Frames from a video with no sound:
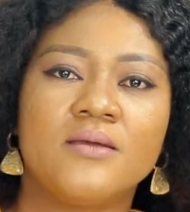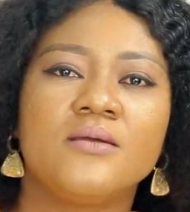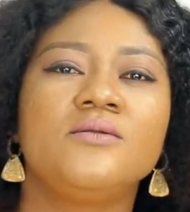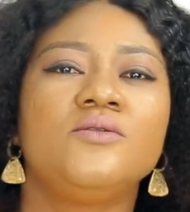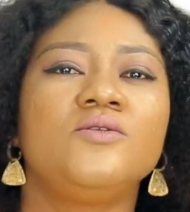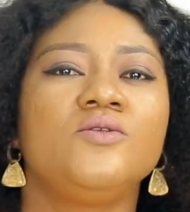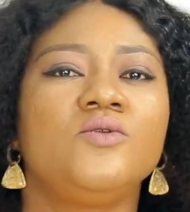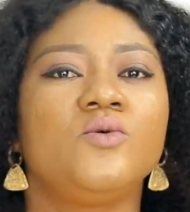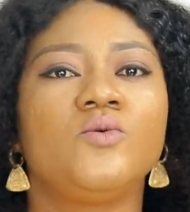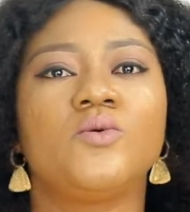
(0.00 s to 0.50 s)

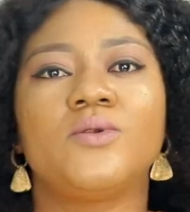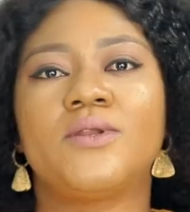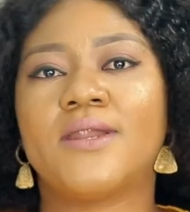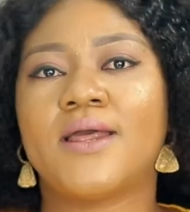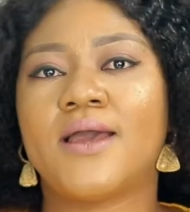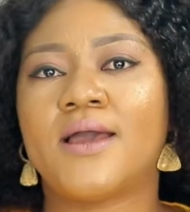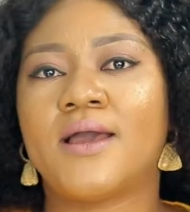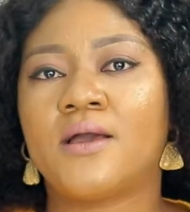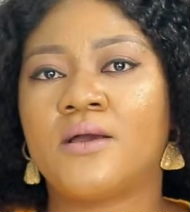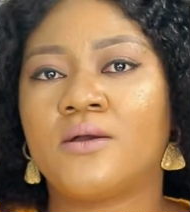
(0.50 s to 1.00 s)
No,
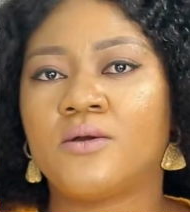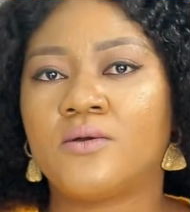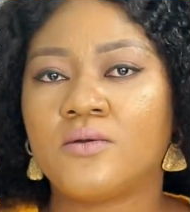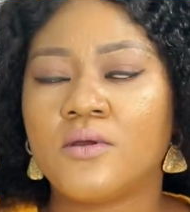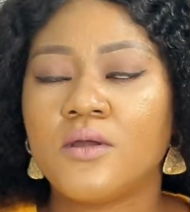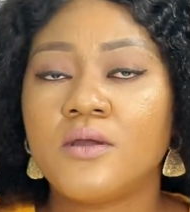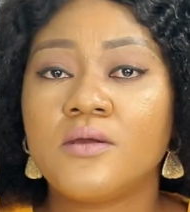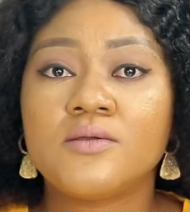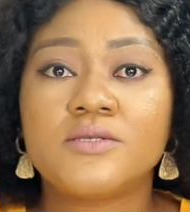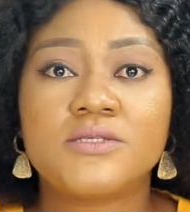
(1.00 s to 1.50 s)
now.
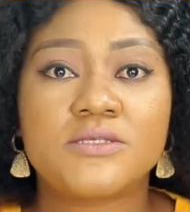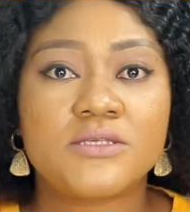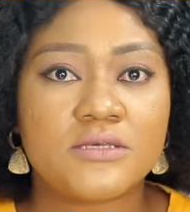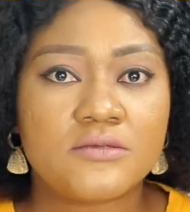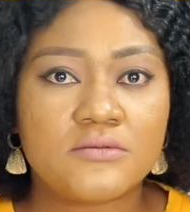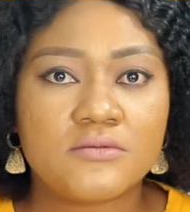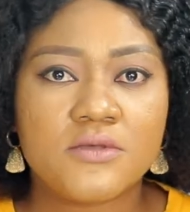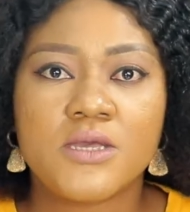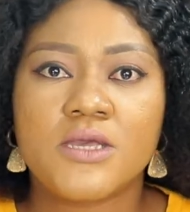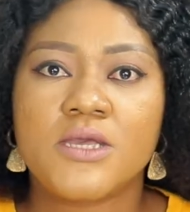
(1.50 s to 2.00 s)
See,
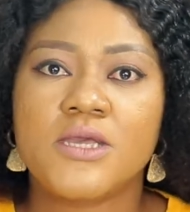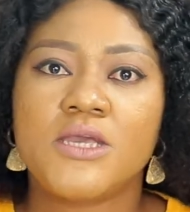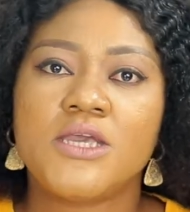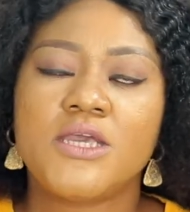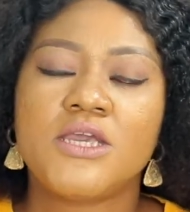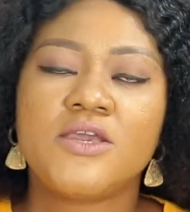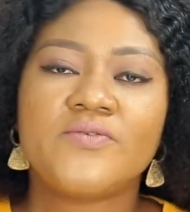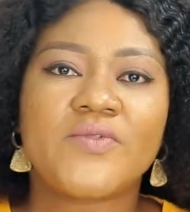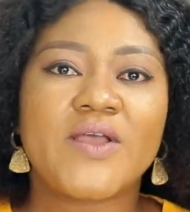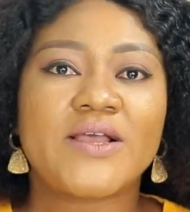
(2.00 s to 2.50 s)

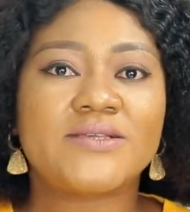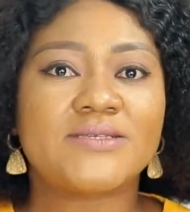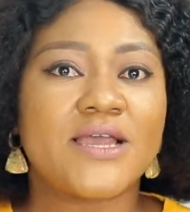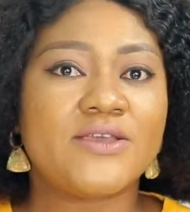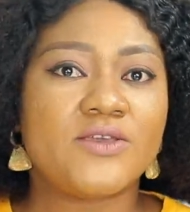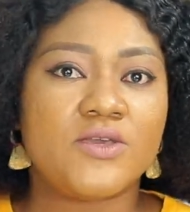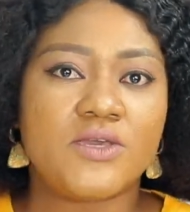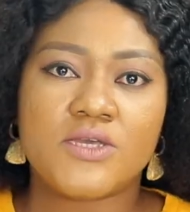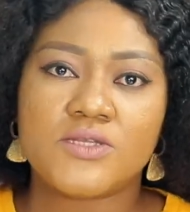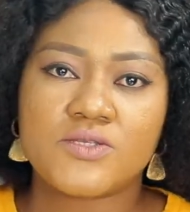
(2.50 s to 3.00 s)
if that's how
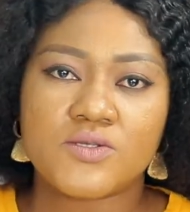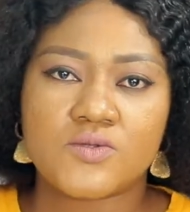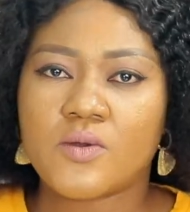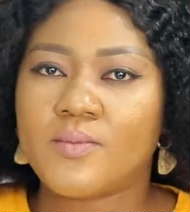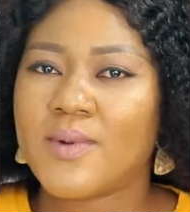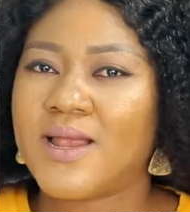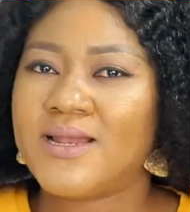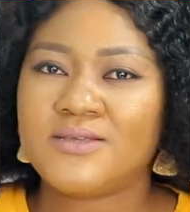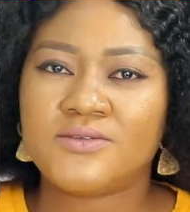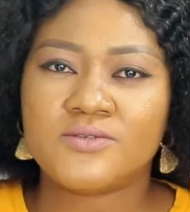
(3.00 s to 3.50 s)
you eat
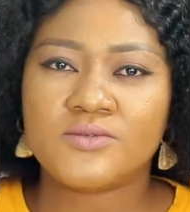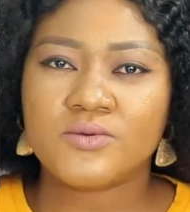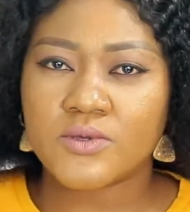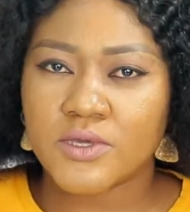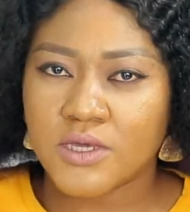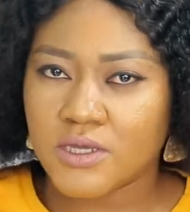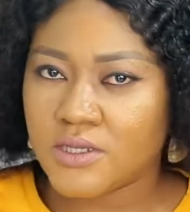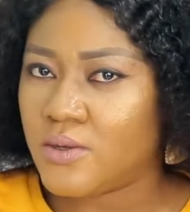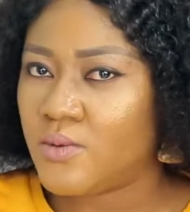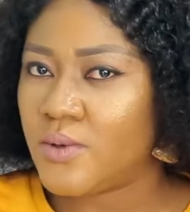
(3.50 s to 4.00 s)
normally, it's
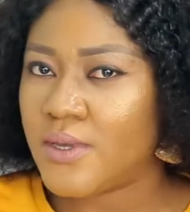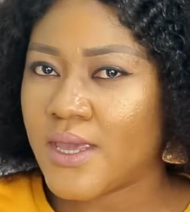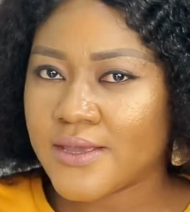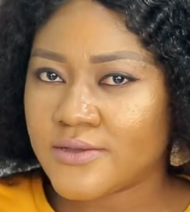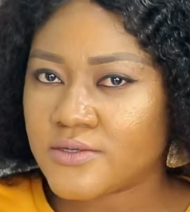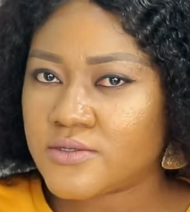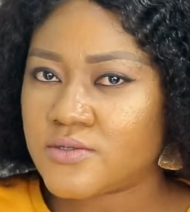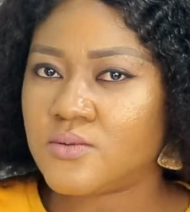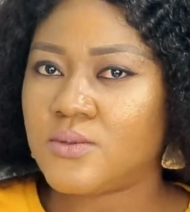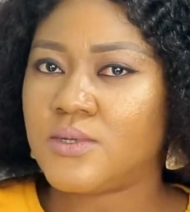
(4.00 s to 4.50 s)
okay. They will get
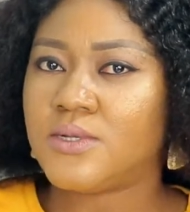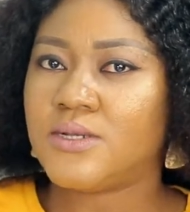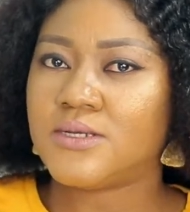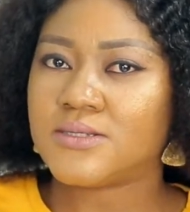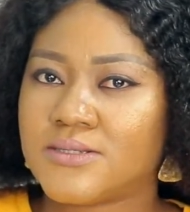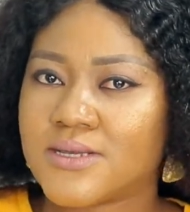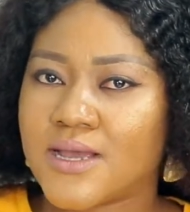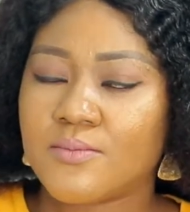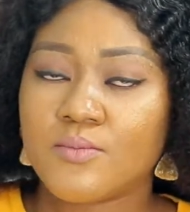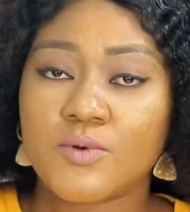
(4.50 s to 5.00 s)
used to it
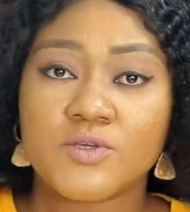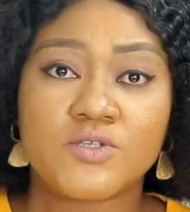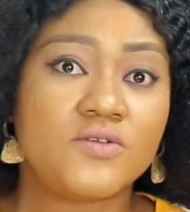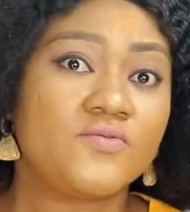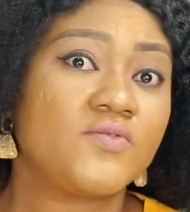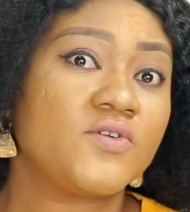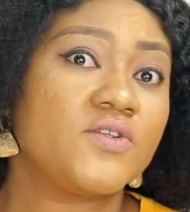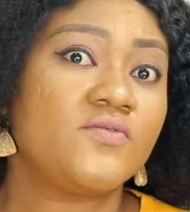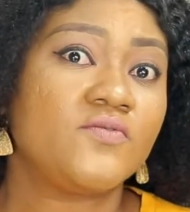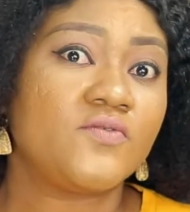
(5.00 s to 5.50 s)
later. But see,
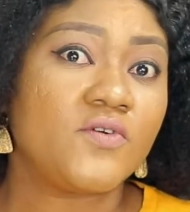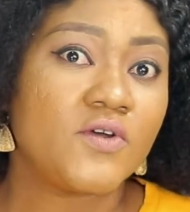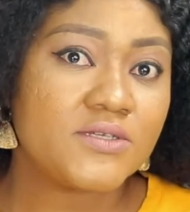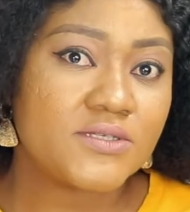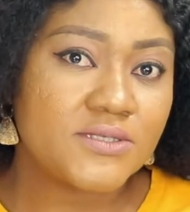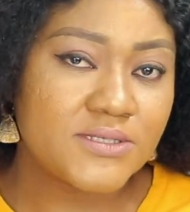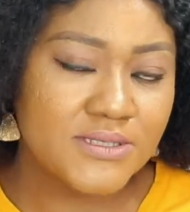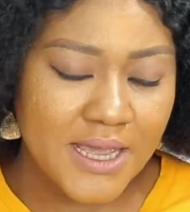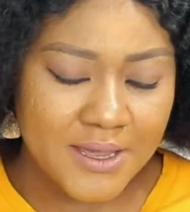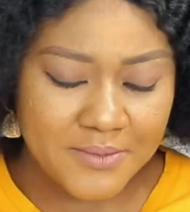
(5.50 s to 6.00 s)
for the
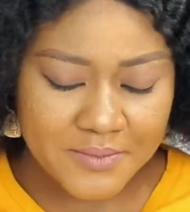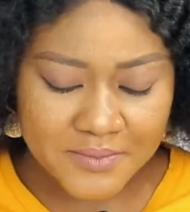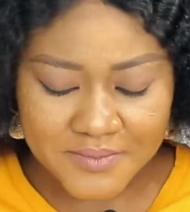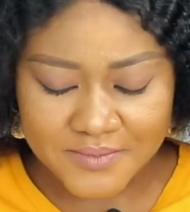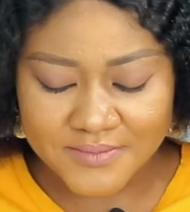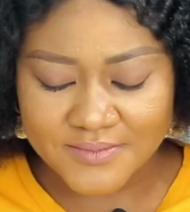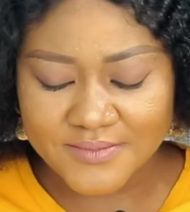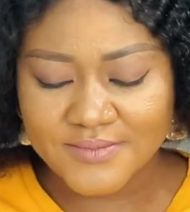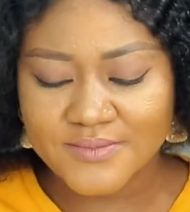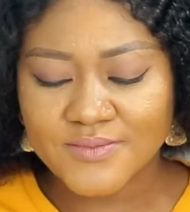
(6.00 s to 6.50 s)
first time,
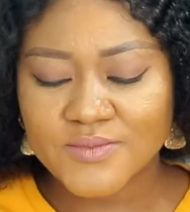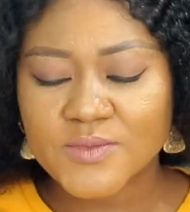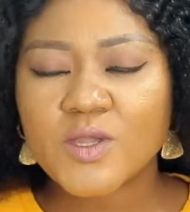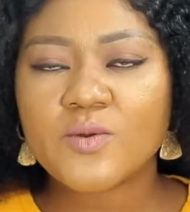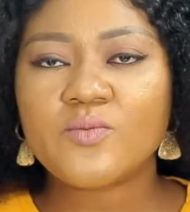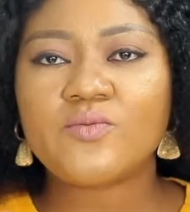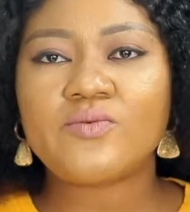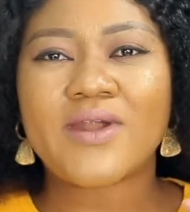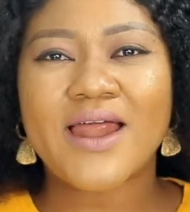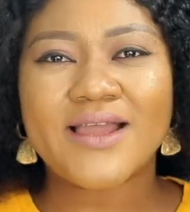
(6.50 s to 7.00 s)

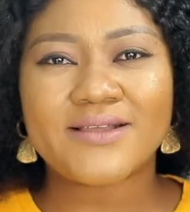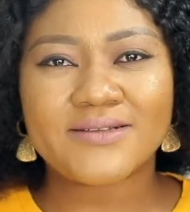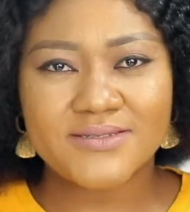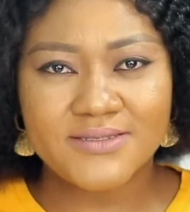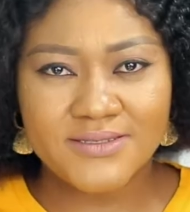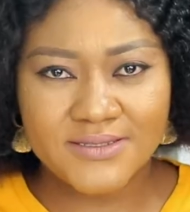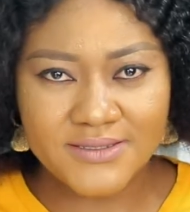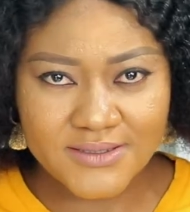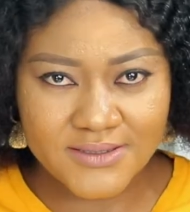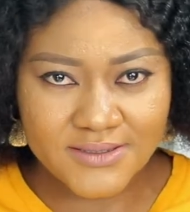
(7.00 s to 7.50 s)

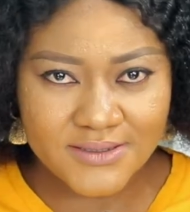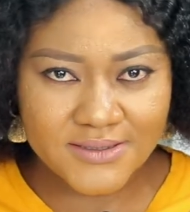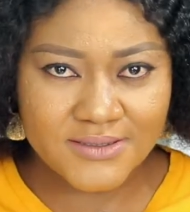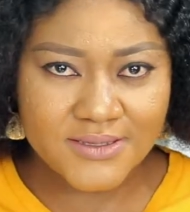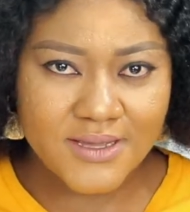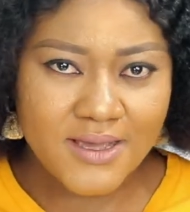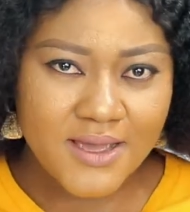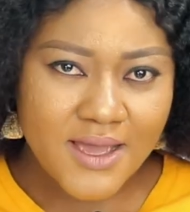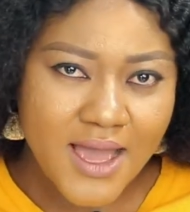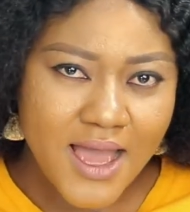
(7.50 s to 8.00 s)
practice
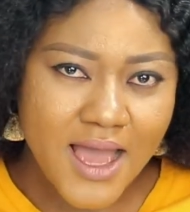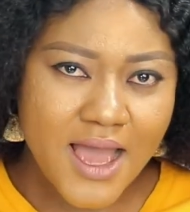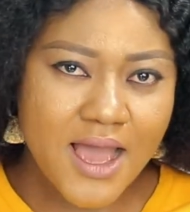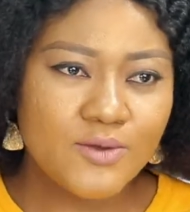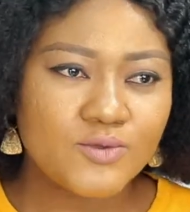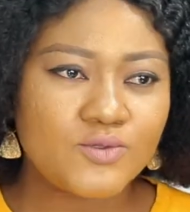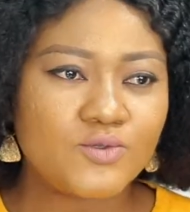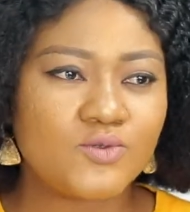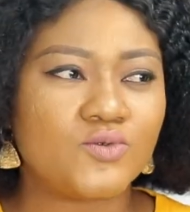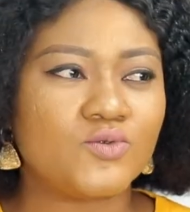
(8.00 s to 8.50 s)

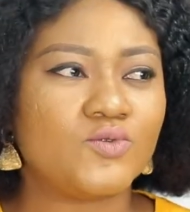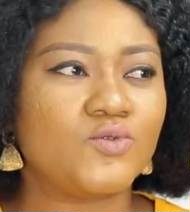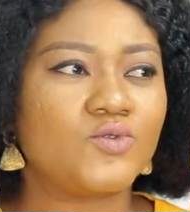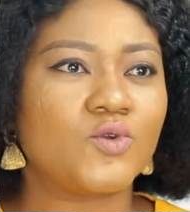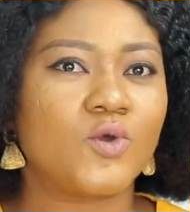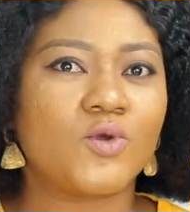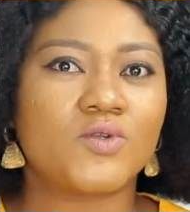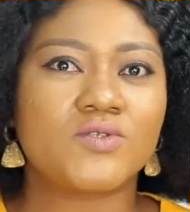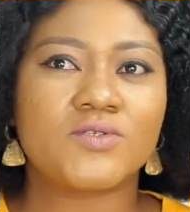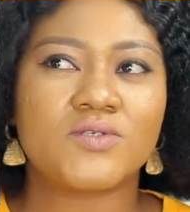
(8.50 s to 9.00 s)
how to
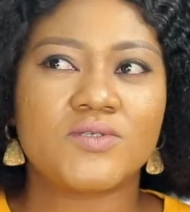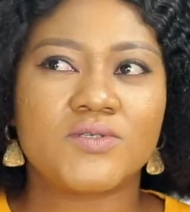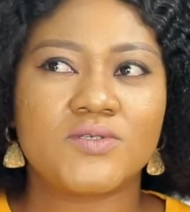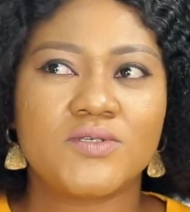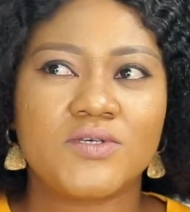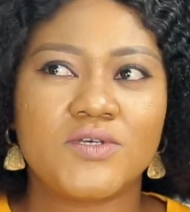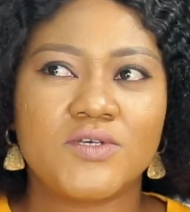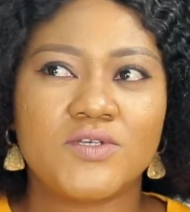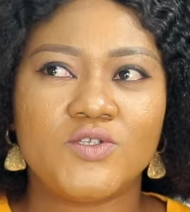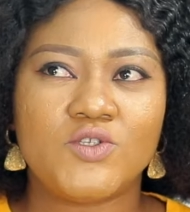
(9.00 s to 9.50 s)
not
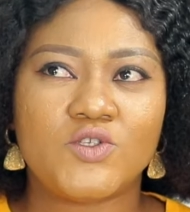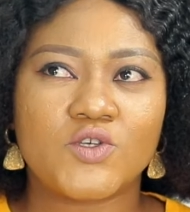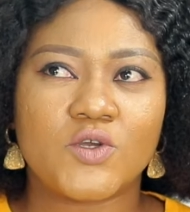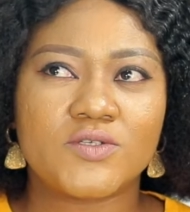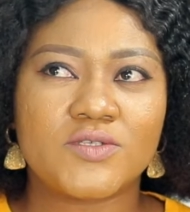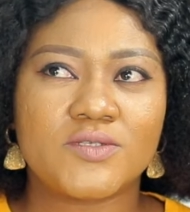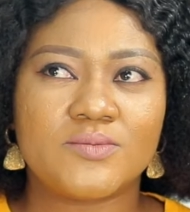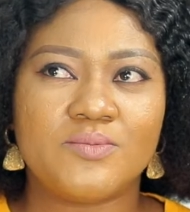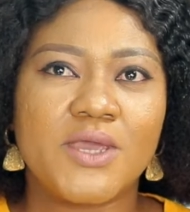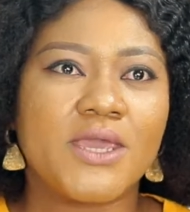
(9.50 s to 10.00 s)

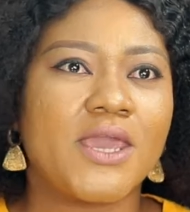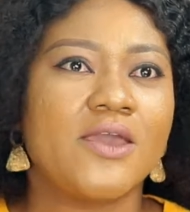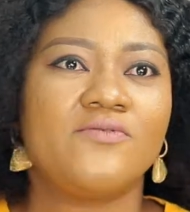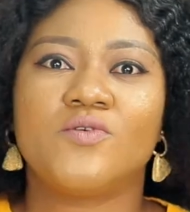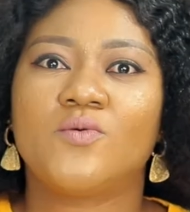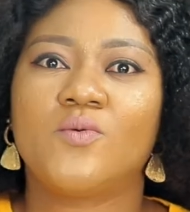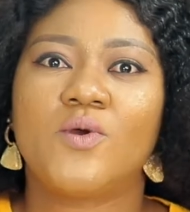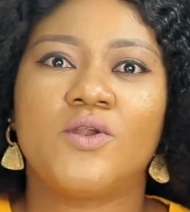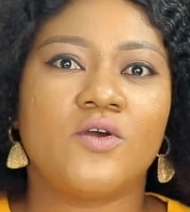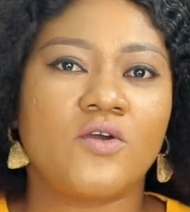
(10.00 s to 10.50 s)
just make
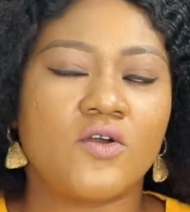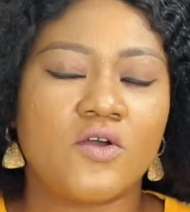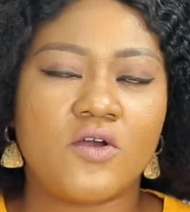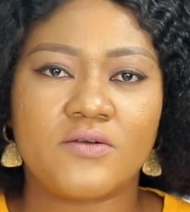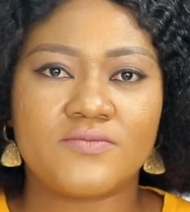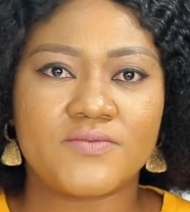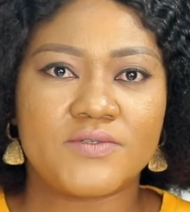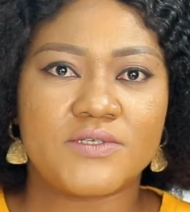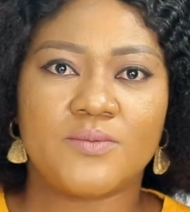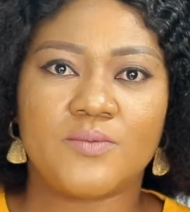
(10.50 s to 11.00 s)
everyone
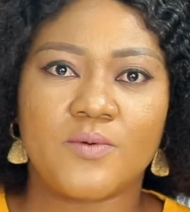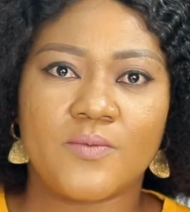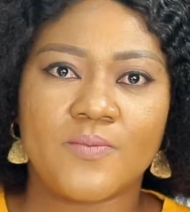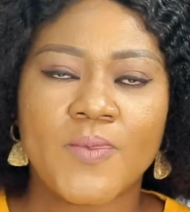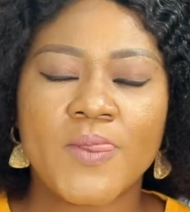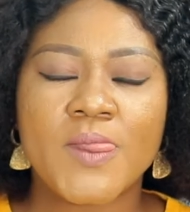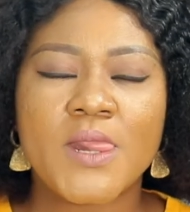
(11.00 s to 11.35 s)
uncomfortable.